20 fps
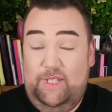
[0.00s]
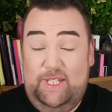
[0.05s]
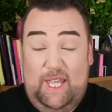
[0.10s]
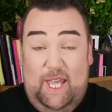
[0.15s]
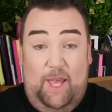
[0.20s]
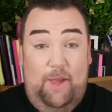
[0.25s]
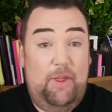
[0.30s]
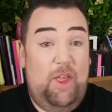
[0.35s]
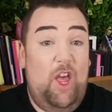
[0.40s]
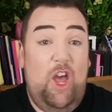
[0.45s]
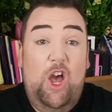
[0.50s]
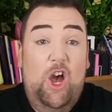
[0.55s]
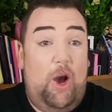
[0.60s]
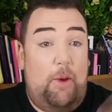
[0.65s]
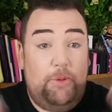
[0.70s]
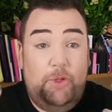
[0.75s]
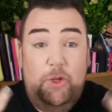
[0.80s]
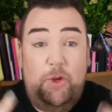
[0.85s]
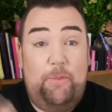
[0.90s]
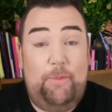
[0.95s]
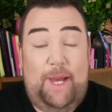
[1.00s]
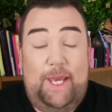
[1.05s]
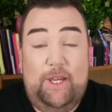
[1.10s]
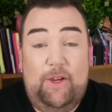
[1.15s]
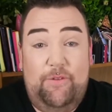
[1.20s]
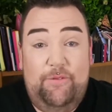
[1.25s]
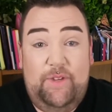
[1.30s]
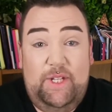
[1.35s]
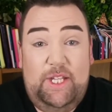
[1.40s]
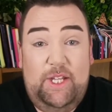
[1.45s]
Yeah, I'm doing a
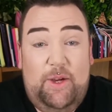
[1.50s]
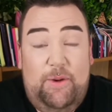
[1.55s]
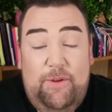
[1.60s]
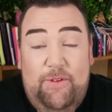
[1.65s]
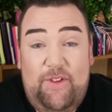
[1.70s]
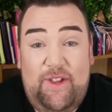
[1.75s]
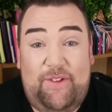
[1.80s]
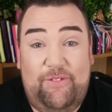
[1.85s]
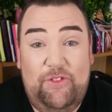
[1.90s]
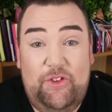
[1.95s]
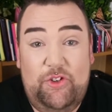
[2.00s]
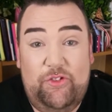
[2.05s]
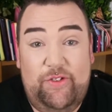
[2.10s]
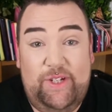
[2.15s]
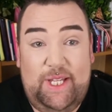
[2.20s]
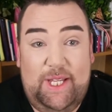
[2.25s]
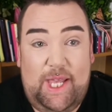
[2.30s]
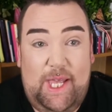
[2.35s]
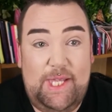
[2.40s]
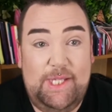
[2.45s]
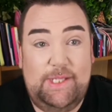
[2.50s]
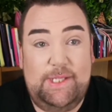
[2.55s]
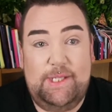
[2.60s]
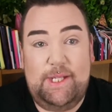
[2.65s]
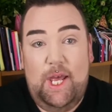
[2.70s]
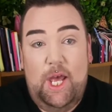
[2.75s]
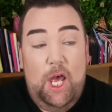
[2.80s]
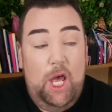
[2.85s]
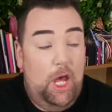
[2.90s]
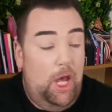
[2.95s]
makeup video if you haven't already
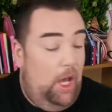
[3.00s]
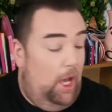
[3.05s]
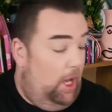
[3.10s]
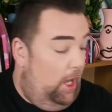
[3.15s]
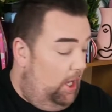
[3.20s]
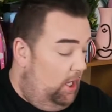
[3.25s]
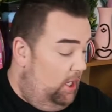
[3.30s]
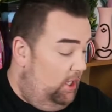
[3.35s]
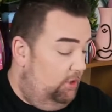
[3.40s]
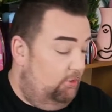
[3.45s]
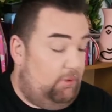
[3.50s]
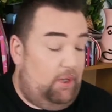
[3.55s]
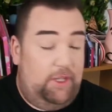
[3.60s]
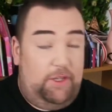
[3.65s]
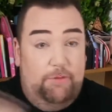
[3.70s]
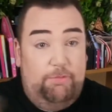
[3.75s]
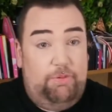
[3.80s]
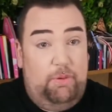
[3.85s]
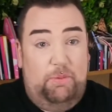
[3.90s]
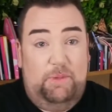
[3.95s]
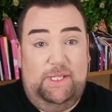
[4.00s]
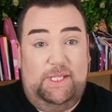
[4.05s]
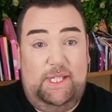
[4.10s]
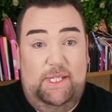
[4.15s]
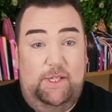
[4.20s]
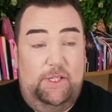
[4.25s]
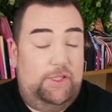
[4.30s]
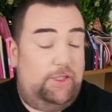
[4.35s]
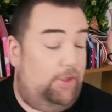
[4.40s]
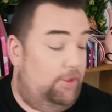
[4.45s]
guessed. Well, you've probably
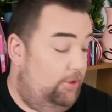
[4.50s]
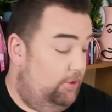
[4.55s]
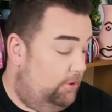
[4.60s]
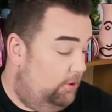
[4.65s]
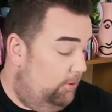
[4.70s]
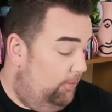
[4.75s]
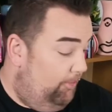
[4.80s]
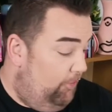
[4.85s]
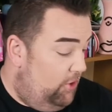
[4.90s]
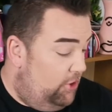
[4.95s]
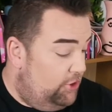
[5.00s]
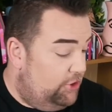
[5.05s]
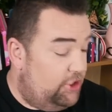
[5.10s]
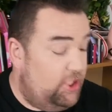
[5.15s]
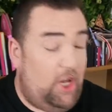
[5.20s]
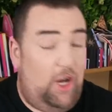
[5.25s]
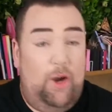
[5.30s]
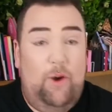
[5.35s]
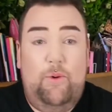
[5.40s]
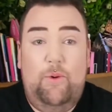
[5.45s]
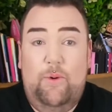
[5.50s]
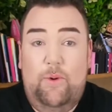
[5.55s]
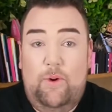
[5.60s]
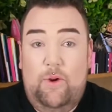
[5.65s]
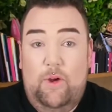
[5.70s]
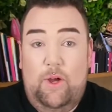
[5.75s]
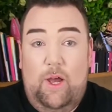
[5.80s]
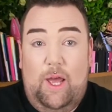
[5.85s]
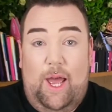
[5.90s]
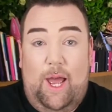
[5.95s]
seen the title. So,
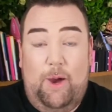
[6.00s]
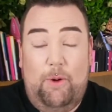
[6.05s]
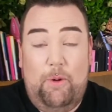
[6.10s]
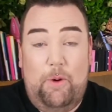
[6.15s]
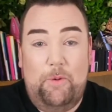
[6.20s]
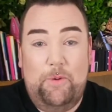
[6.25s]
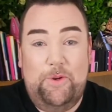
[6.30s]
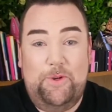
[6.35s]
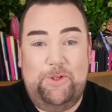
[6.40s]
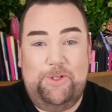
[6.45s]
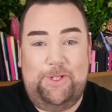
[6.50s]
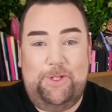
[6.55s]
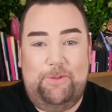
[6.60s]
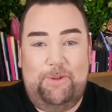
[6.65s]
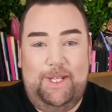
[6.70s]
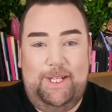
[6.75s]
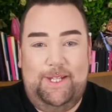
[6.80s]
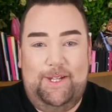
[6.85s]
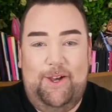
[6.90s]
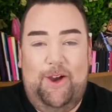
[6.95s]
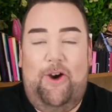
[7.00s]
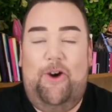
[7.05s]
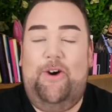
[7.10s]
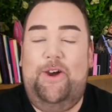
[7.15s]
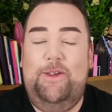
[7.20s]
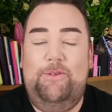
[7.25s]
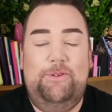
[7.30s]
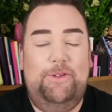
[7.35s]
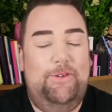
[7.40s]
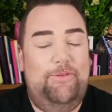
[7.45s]
how are we all doing?
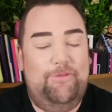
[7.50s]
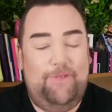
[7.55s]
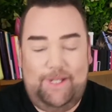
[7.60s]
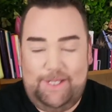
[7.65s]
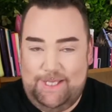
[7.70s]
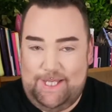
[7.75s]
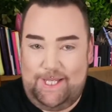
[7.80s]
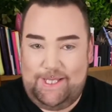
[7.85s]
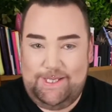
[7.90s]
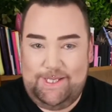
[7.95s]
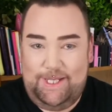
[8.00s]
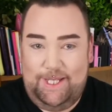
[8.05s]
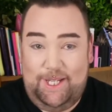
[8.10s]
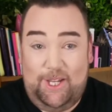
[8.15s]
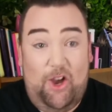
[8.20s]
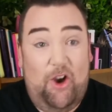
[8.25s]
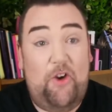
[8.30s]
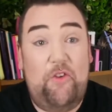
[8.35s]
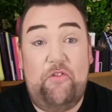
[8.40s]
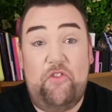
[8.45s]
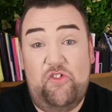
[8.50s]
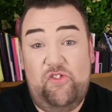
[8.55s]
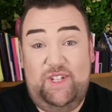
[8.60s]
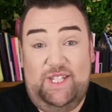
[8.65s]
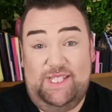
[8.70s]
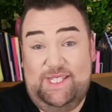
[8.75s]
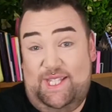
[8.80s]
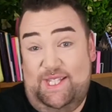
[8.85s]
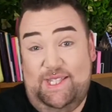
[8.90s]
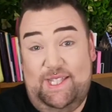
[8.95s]
I am doing fantastic. I've
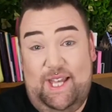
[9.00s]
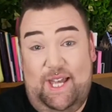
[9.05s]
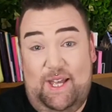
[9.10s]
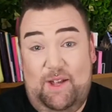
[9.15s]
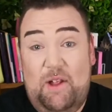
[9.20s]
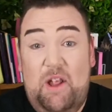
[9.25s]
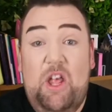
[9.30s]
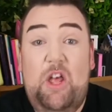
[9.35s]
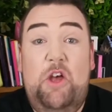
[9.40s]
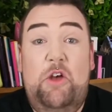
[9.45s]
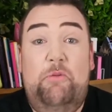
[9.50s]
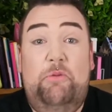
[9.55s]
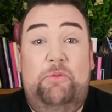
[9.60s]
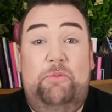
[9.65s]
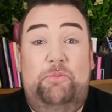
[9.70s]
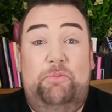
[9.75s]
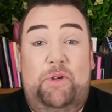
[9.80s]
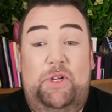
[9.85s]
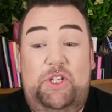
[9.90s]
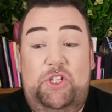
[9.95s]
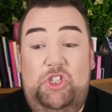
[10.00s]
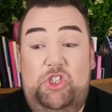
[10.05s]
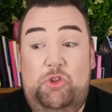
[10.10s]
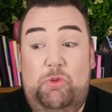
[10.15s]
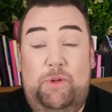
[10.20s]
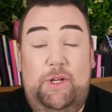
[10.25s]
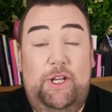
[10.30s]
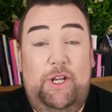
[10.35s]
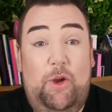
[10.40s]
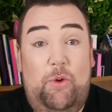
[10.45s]
already said that, but do
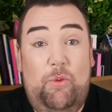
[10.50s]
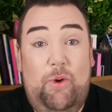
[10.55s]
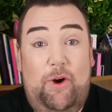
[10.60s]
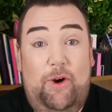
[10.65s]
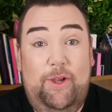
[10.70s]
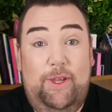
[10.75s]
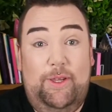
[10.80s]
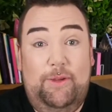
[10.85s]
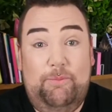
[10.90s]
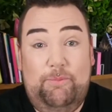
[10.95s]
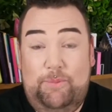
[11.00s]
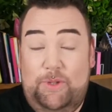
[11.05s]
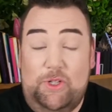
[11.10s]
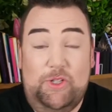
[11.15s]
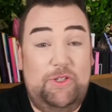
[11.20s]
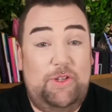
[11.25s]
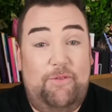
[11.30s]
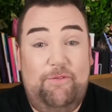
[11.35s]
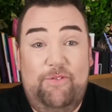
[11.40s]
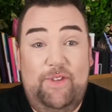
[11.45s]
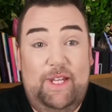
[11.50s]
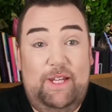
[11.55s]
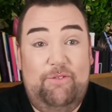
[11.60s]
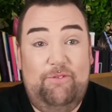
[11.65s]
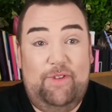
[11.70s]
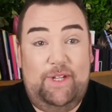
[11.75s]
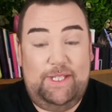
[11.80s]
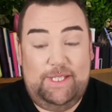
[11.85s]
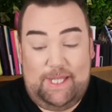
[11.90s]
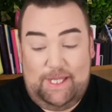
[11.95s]
you want to know why? Because I'm
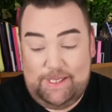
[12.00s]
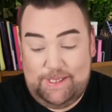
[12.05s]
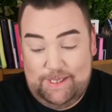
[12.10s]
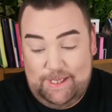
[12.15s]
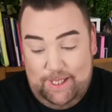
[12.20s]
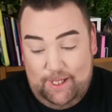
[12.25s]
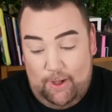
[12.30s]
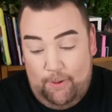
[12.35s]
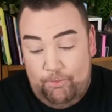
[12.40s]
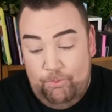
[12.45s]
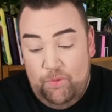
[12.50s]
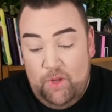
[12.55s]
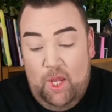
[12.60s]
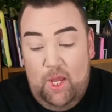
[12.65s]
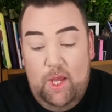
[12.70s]
feeling fantastic.